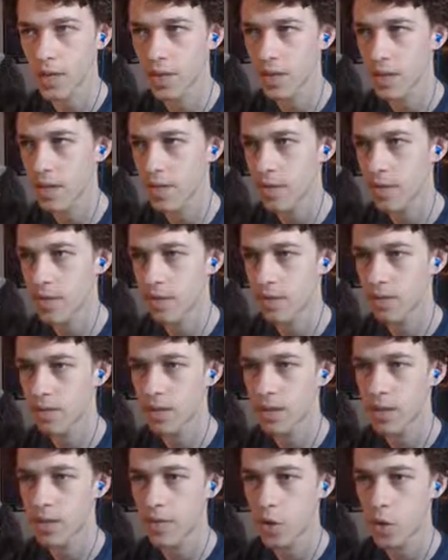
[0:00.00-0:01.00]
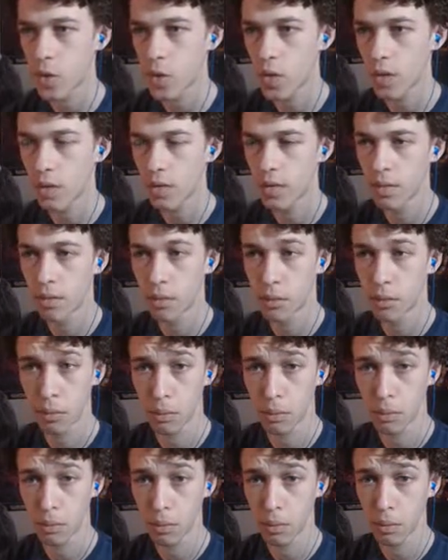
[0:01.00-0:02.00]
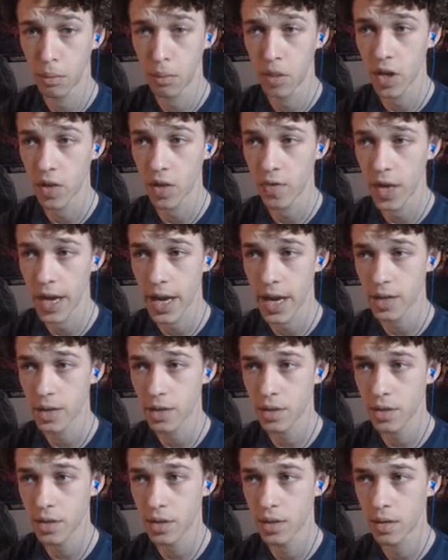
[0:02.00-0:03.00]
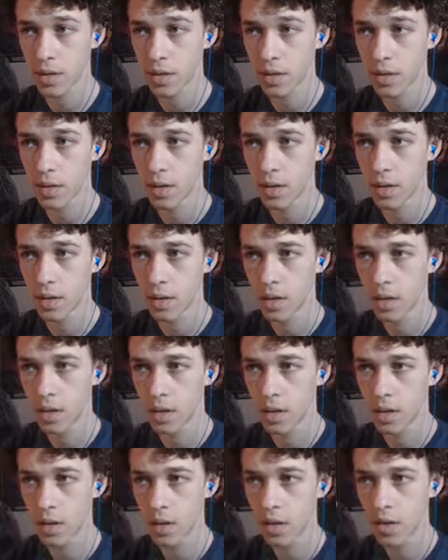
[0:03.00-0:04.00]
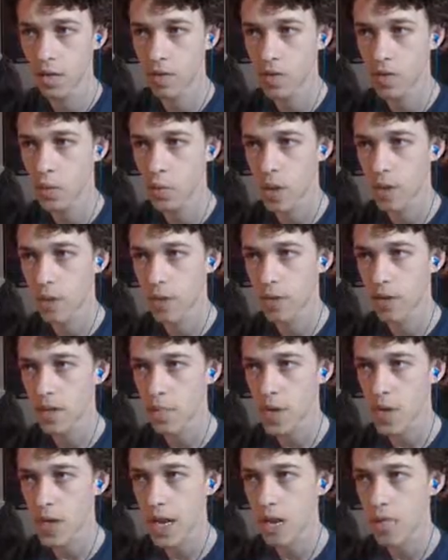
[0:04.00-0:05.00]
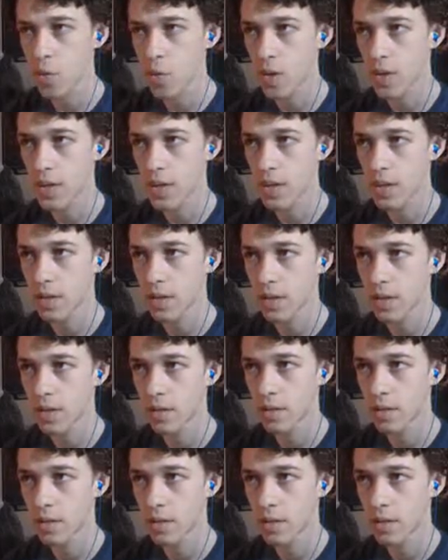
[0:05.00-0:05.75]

I'll leave it. I'll leave it all. We'll go for cash. Alright. Range weapon. Did we get everyone's?